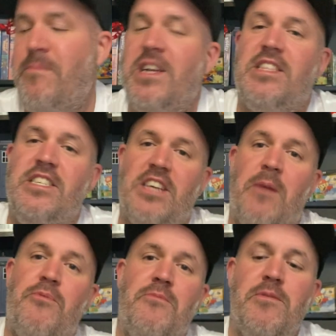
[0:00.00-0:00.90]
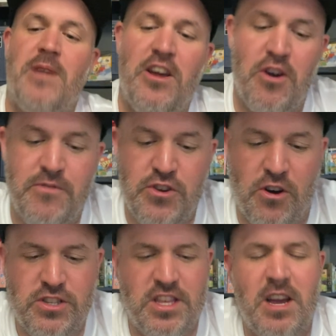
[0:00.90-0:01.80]
Picked these up. Probably paid over the
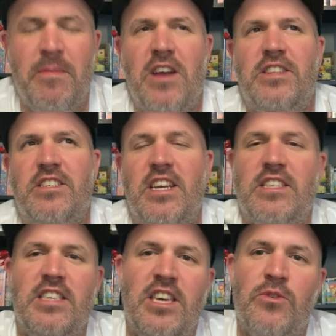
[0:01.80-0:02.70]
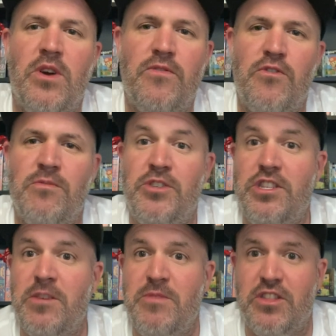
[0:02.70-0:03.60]
odds. I think I paid 16 quid for them. She
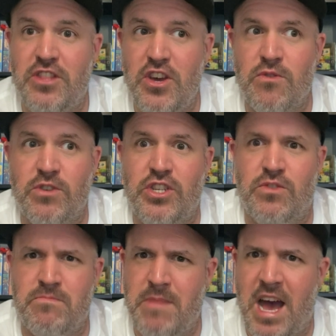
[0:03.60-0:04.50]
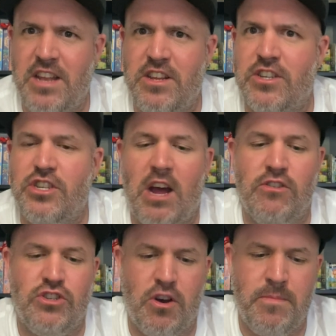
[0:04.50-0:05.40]
did me a deal, which is mad in a charity
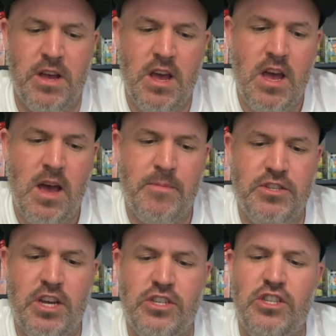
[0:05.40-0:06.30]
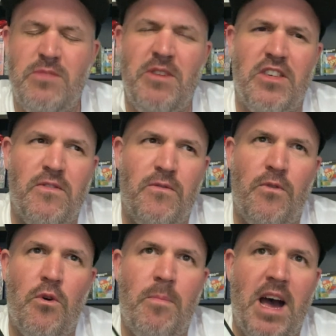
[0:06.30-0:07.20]
shop. But yeah, she did me, I think,
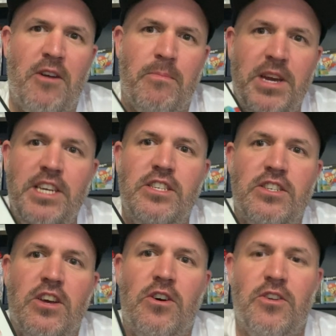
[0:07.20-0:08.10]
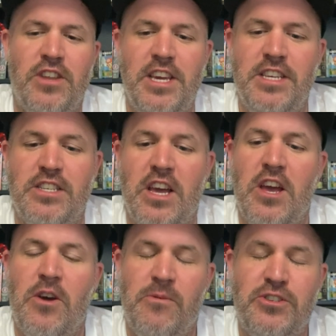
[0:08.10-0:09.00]
£4 a piece on these.
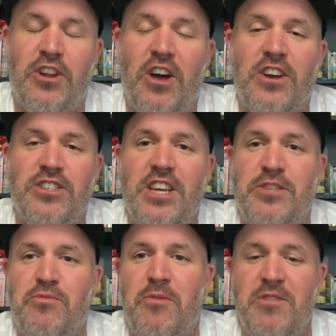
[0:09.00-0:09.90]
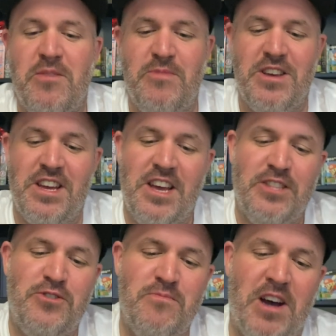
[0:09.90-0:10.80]
Which, like I said, is probably a bit
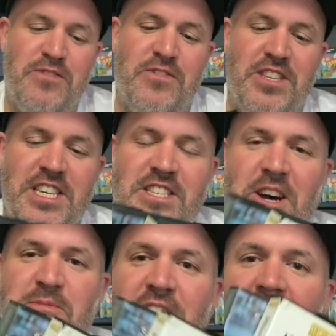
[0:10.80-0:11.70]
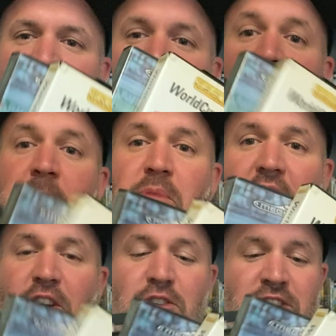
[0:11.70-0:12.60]
too much for these types of games. But I
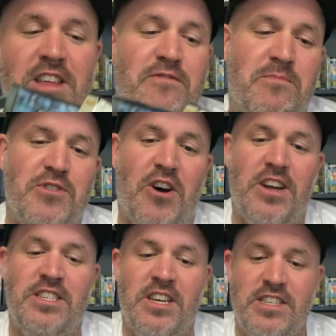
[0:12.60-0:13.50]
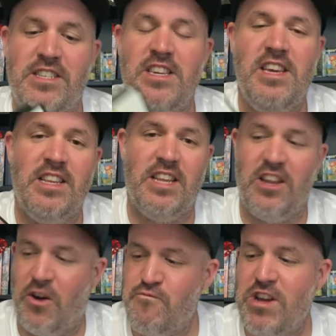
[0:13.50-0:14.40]
couldn't leave them behind. Seeing
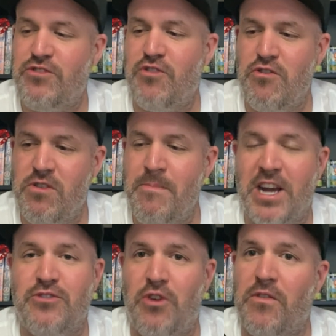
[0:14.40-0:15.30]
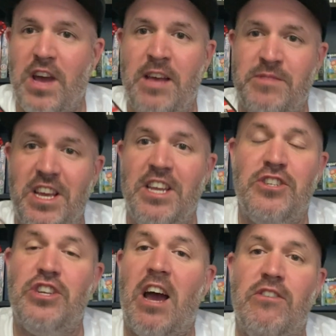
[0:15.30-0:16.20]
like retro Mega Drive games in a
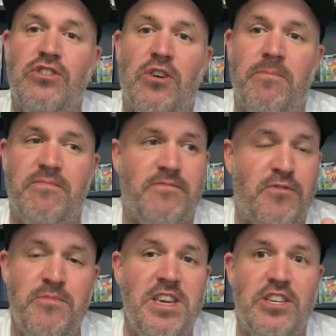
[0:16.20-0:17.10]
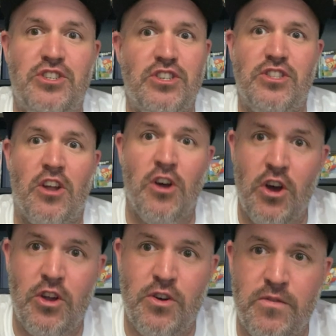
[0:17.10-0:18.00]
charity shop, for me, is just
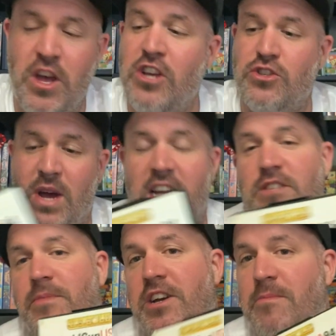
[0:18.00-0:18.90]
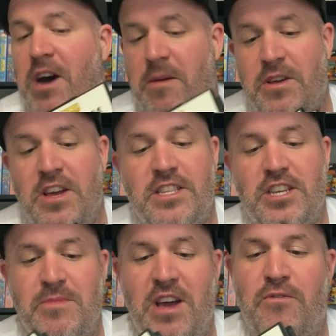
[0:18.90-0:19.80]
unheard of. So I had to pick them up. Tell
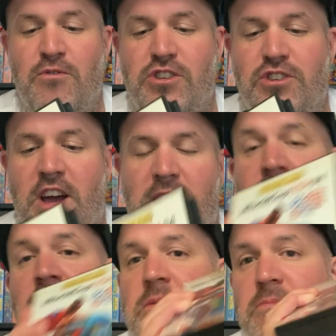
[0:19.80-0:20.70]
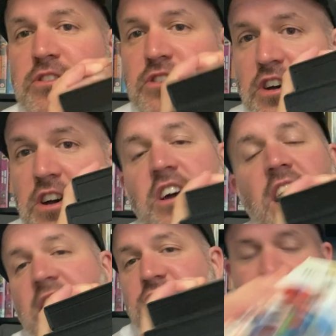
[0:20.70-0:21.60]
me how foolish I am. But yeah, I
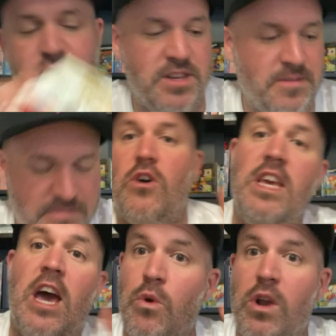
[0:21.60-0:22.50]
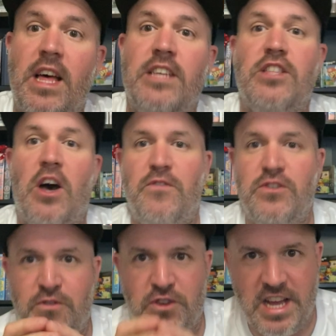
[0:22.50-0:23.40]
had to do it. Yeah, all of that stuff is
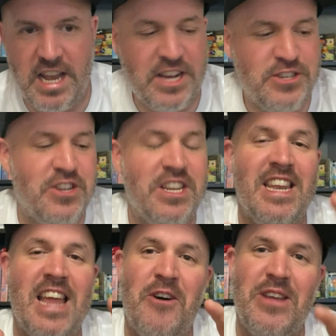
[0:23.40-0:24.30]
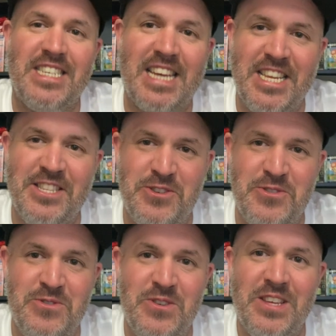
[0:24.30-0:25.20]
for the collection. And now let's get
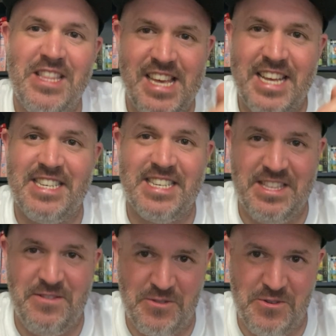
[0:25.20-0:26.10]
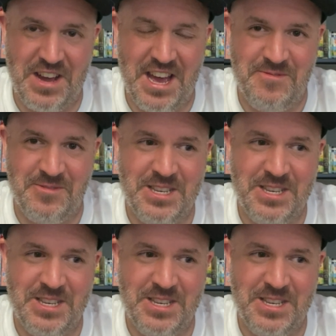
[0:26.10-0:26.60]
into the N64 games.